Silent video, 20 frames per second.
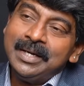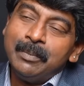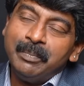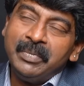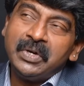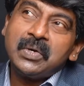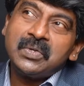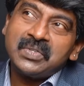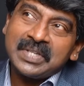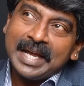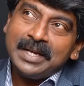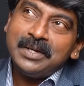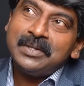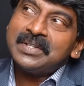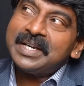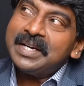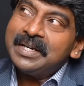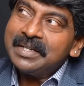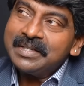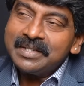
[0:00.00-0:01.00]
Because
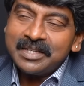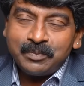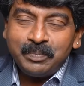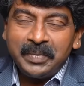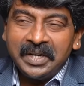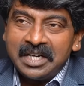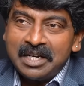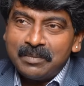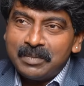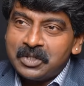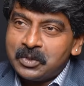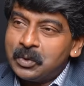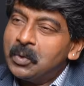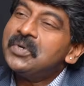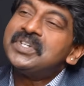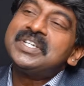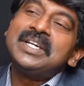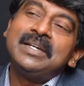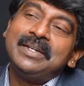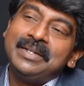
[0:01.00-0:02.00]
sinusitis has become a
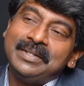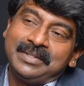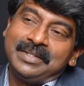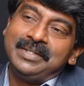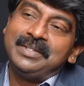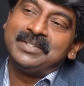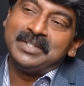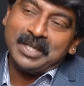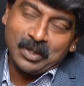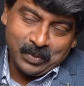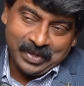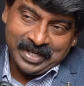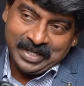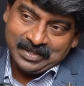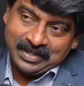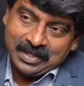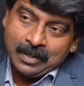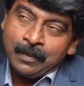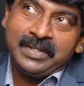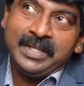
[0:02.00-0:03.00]
social disease
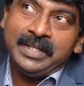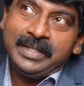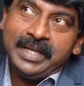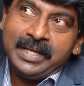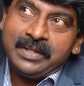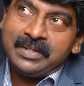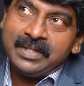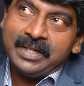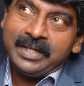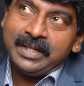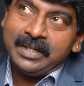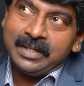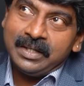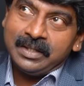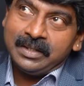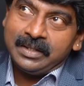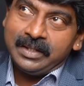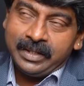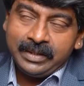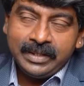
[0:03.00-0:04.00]
nowadays. See, they say
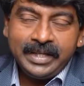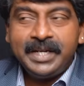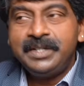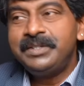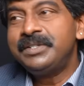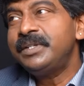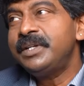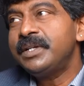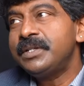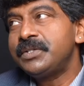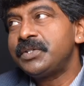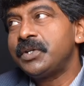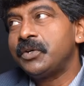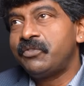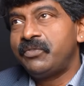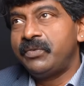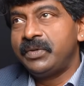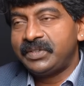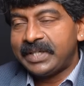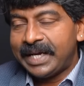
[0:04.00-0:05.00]
the incidence
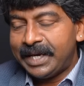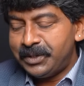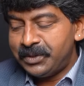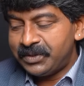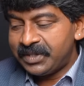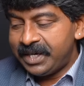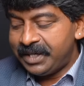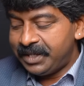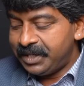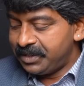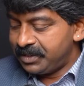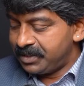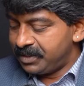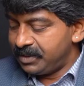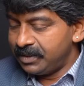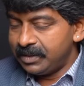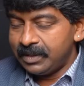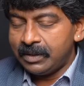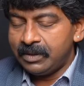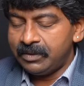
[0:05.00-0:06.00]
of sinusitis
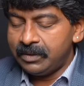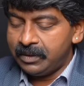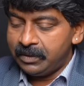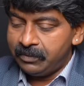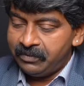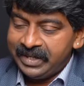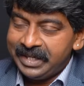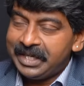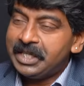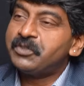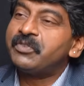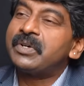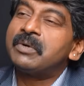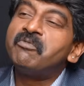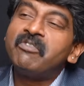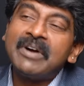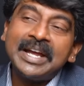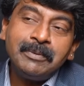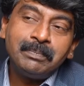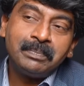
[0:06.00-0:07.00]
varies
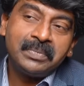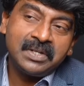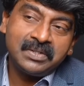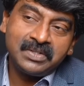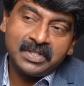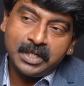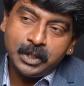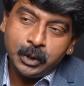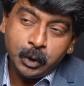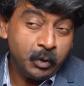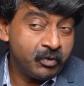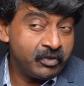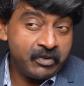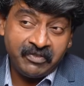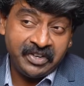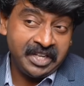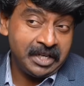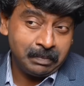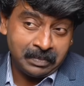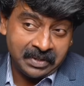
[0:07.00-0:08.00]
from 5% to
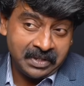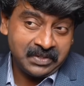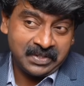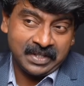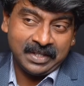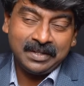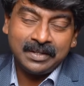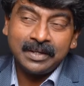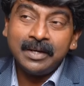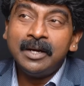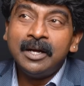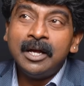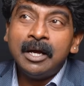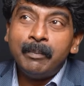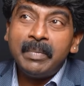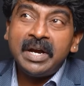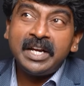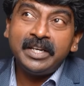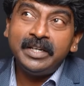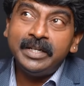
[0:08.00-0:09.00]
15%.
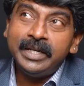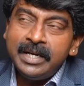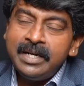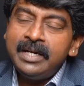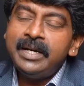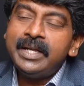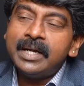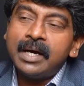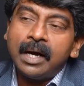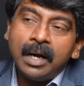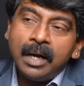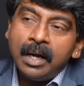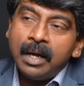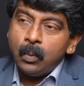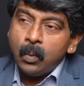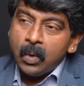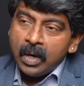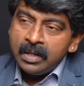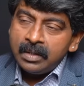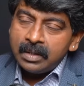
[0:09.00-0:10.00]
But in India,
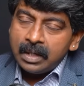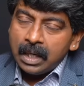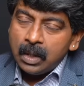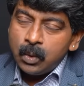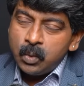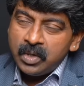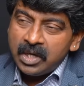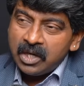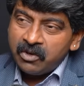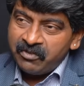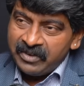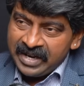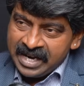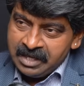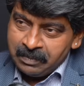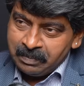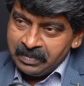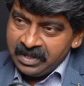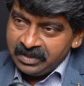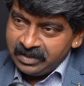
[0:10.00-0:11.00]
1 out of
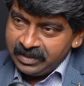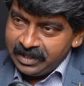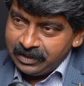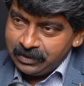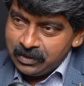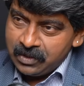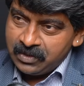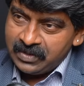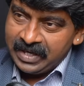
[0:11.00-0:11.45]
8 person has got